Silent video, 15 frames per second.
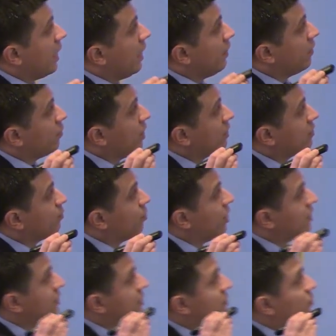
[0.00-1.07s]
And throughout the
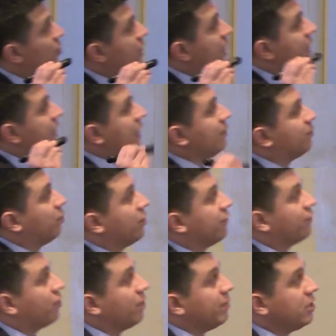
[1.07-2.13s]
process, we're getting input
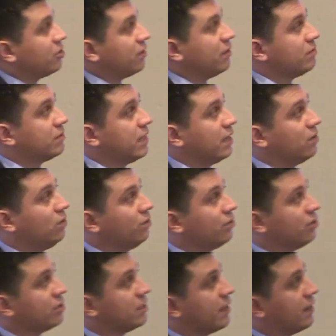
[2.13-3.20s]
from each of those
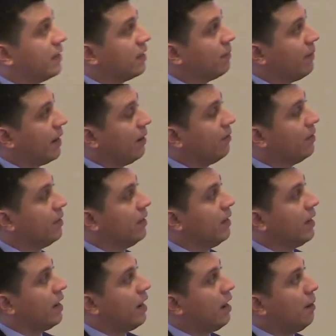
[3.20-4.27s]
stakeholders to think about
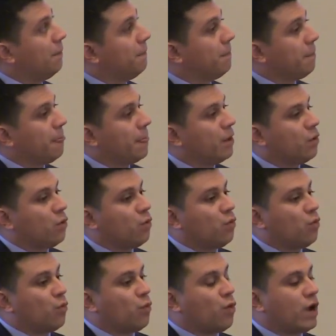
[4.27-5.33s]
um,
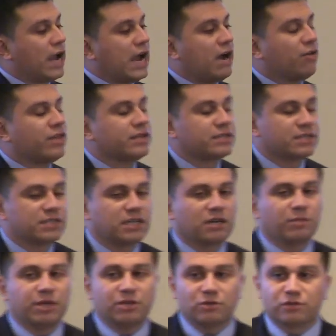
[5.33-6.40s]
how this is going
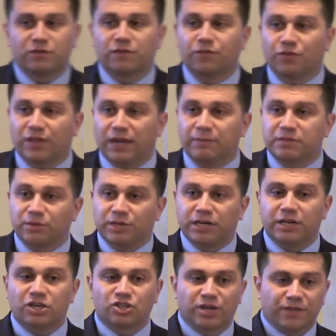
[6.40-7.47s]
to be useful for them. So in
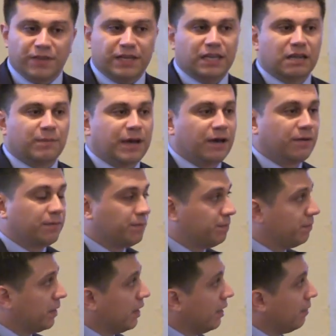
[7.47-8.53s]
addition to thinking about
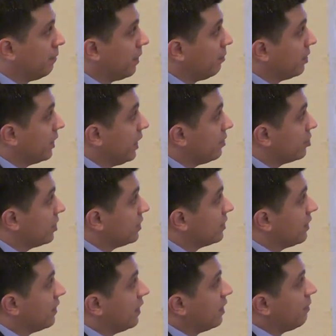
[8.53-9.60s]
uh, publications,
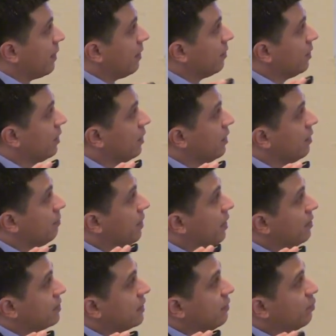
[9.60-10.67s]
to think about
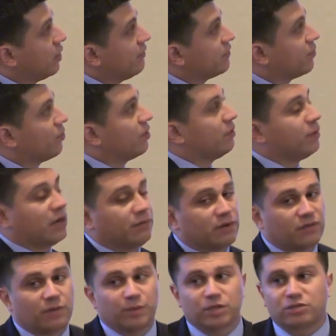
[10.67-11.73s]
policy briefs for the
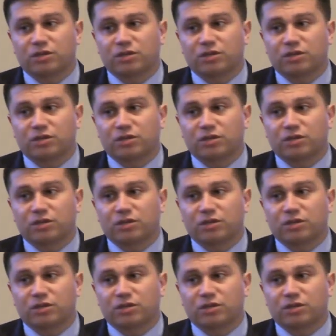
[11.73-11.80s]
Department of Human